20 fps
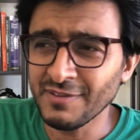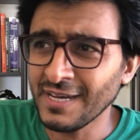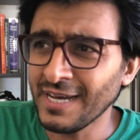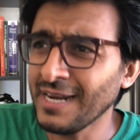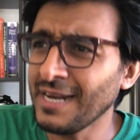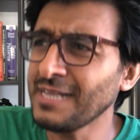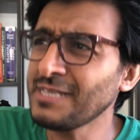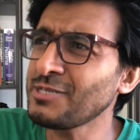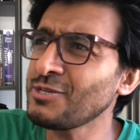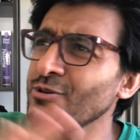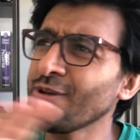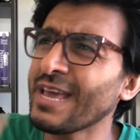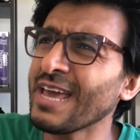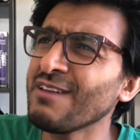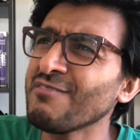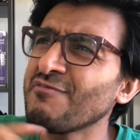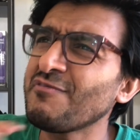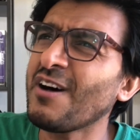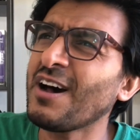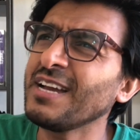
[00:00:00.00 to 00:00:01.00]
Unless you can
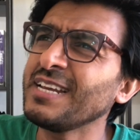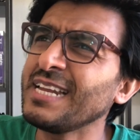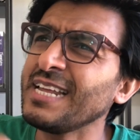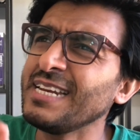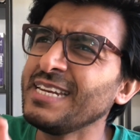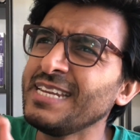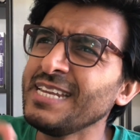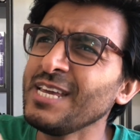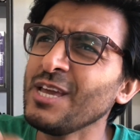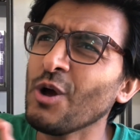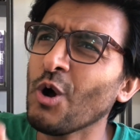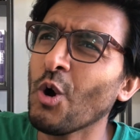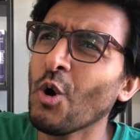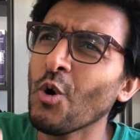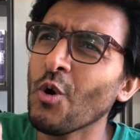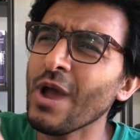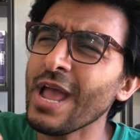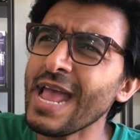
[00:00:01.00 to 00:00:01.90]
find a D O